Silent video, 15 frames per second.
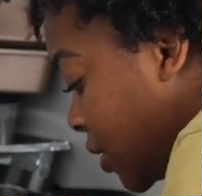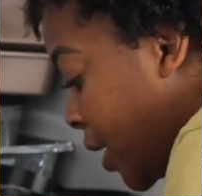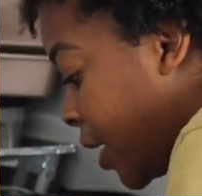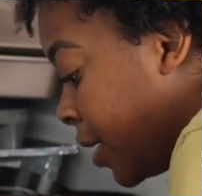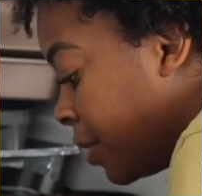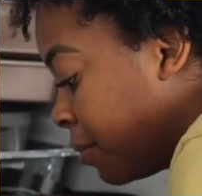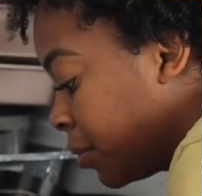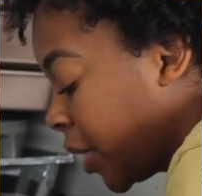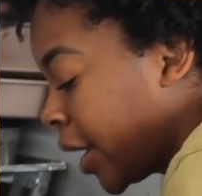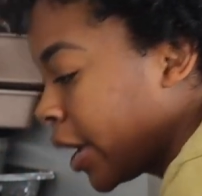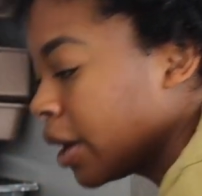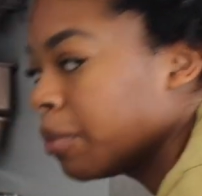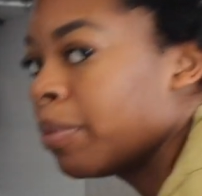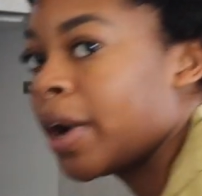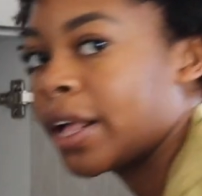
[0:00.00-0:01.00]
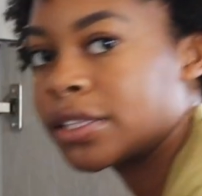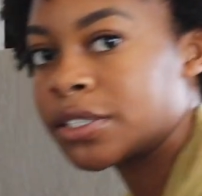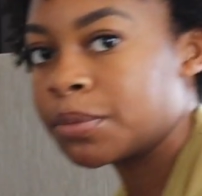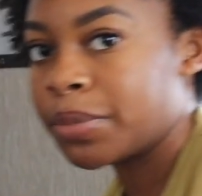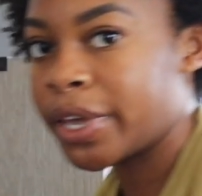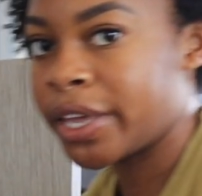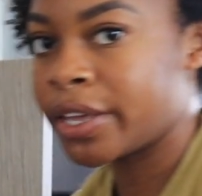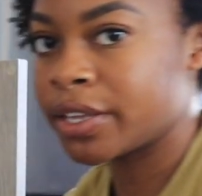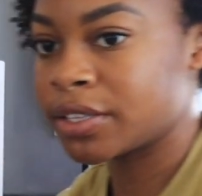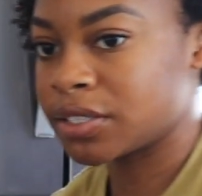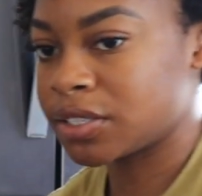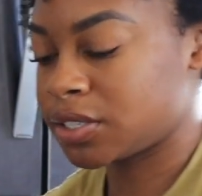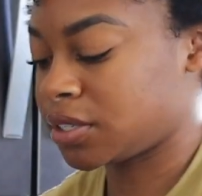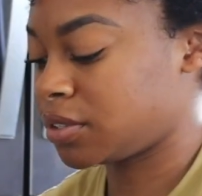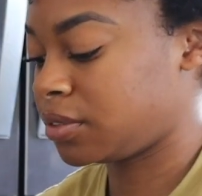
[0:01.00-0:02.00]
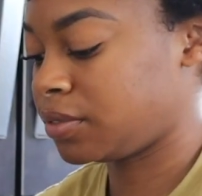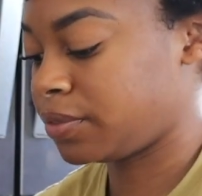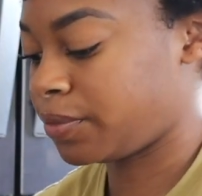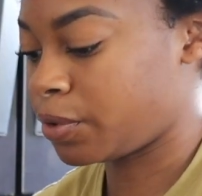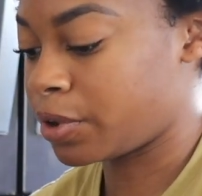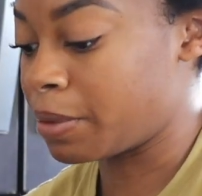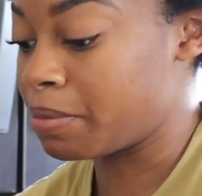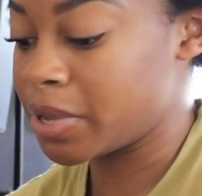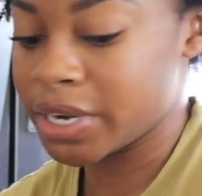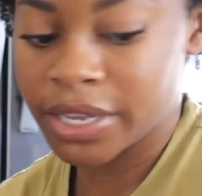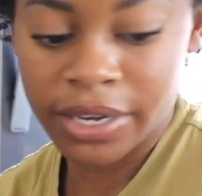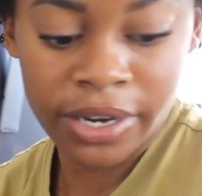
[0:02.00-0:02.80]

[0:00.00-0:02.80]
same like pots and pans for a minute